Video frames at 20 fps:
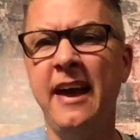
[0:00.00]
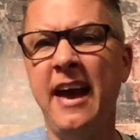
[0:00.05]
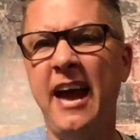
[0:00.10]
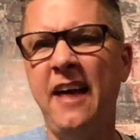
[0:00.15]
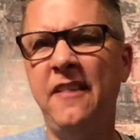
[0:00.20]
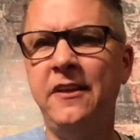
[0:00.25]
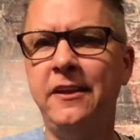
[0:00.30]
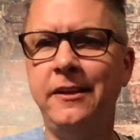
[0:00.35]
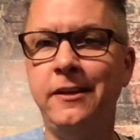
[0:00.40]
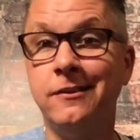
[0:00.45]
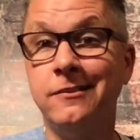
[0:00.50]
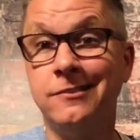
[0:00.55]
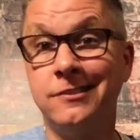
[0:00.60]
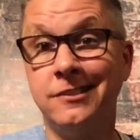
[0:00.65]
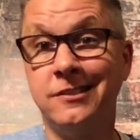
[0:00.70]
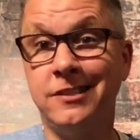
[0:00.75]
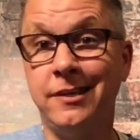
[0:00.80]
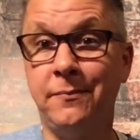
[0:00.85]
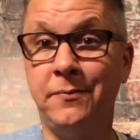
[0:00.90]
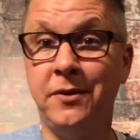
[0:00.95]
And then here's
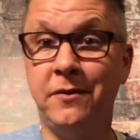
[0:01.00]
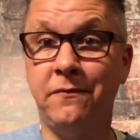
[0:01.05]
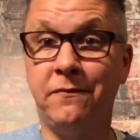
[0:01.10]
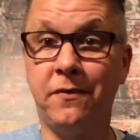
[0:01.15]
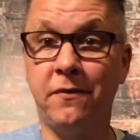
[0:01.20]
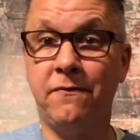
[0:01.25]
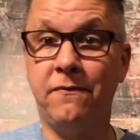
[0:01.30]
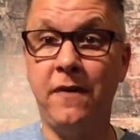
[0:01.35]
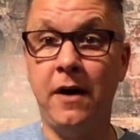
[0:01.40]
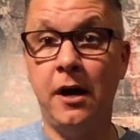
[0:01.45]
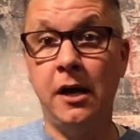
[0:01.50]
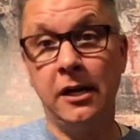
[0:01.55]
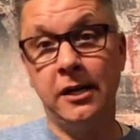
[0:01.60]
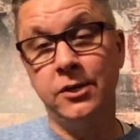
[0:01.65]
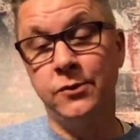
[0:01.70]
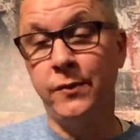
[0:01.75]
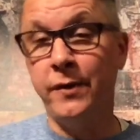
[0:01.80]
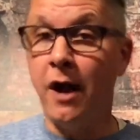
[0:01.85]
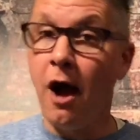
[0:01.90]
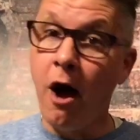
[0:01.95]
just something for fun,
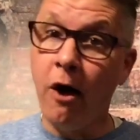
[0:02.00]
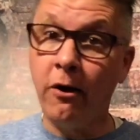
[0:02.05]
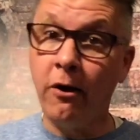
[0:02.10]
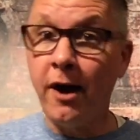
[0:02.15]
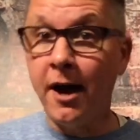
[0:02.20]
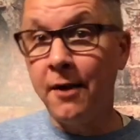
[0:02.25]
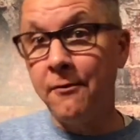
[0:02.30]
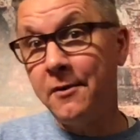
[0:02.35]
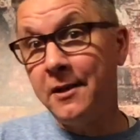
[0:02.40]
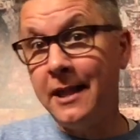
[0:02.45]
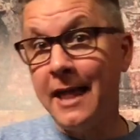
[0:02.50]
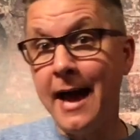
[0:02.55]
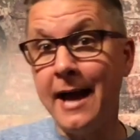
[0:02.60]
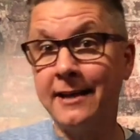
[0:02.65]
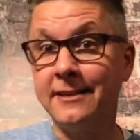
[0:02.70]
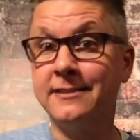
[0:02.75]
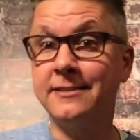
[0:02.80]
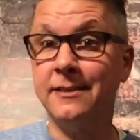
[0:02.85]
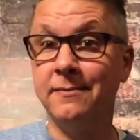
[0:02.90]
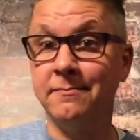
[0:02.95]
because we all got to
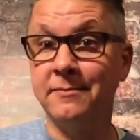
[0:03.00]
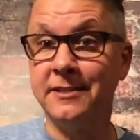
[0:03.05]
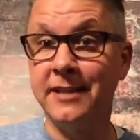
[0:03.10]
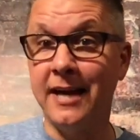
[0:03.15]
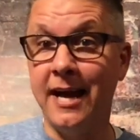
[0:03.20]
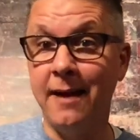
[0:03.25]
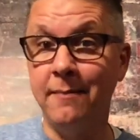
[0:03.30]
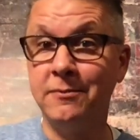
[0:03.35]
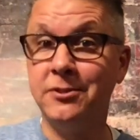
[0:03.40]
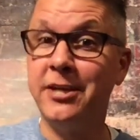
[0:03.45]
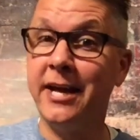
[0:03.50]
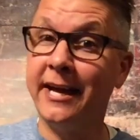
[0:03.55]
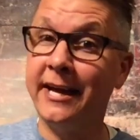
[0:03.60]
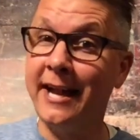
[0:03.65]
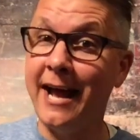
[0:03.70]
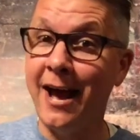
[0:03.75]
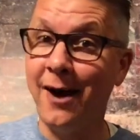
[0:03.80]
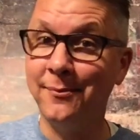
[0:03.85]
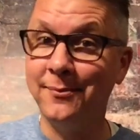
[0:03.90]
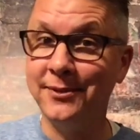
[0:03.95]
relax sometime. Check it
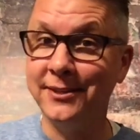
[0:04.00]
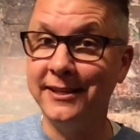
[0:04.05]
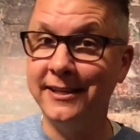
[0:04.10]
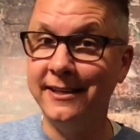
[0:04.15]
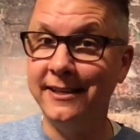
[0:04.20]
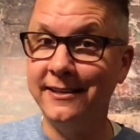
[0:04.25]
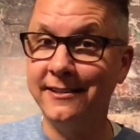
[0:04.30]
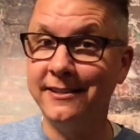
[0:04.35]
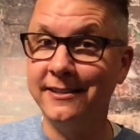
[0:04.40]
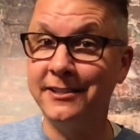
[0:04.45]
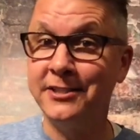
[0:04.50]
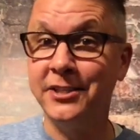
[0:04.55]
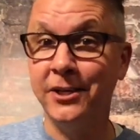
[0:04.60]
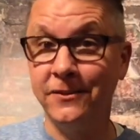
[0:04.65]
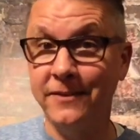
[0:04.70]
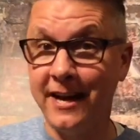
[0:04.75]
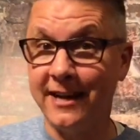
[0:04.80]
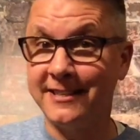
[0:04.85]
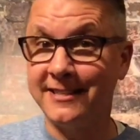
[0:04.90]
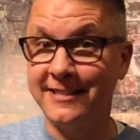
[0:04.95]
out, please. Until
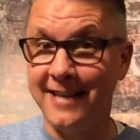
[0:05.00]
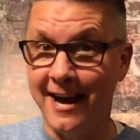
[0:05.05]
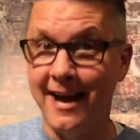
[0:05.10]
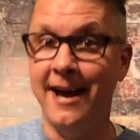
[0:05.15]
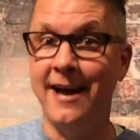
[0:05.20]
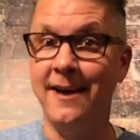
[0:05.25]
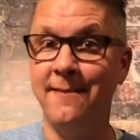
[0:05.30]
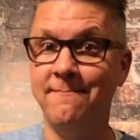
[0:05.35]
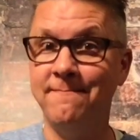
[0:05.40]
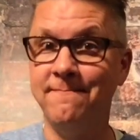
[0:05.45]
next time.